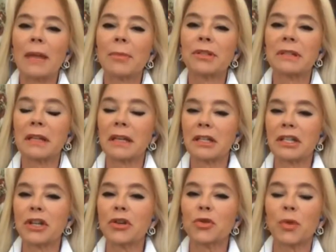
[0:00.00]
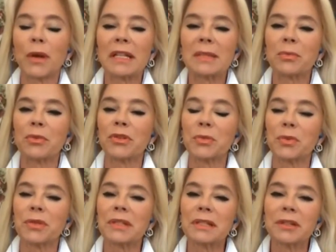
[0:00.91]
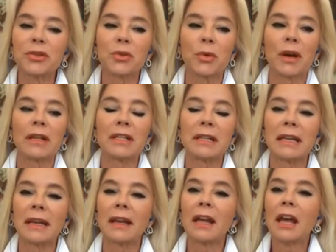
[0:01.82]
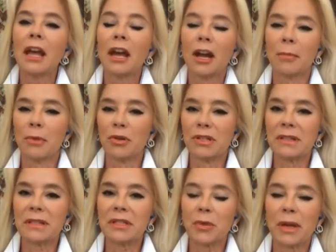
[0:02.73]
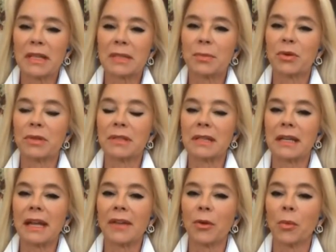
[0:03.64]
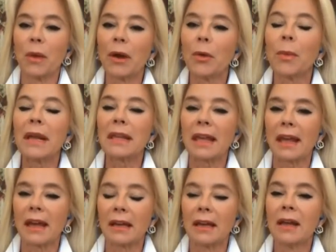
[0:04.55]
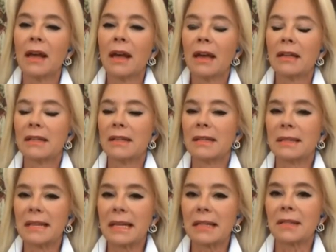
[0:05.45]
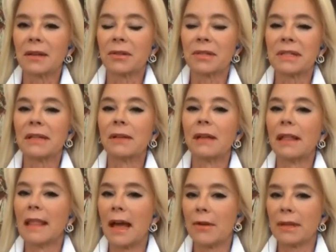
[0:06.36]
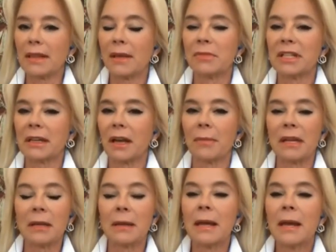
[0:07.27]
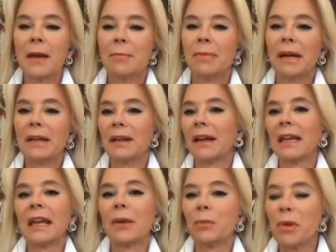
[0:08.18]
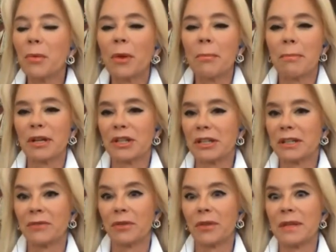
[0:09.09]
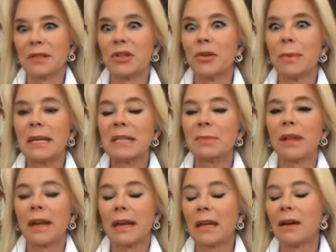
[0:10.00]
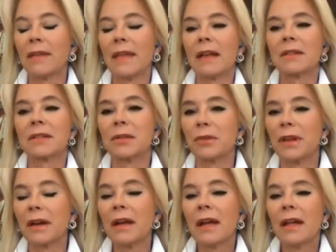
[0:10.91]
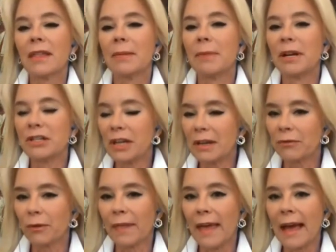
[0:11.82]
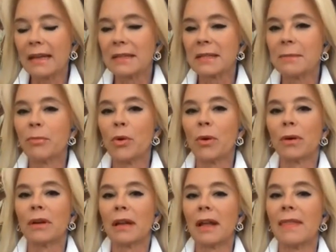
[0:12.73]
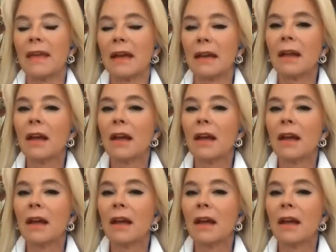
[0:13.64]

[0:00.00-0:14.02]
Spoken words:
to continue transports, we're still trying to get emergency transports together where we can to the states that are still allowing them to come in. But again, we weren't budgeted for this. Nobody's planning on that. So the budgeting for that is important. And then